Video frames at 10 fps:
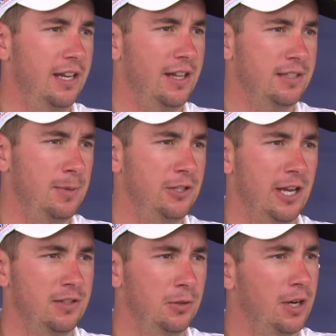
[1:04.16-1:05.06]
and that's a
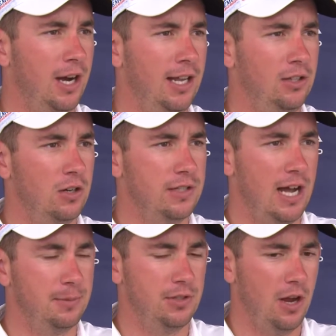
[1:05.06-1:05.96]
PGA Tour card locked
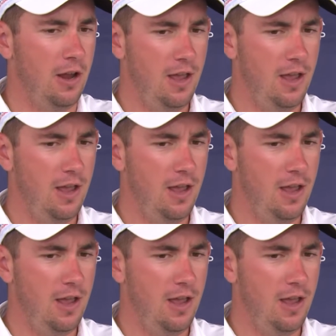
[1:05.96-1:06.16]
up. So,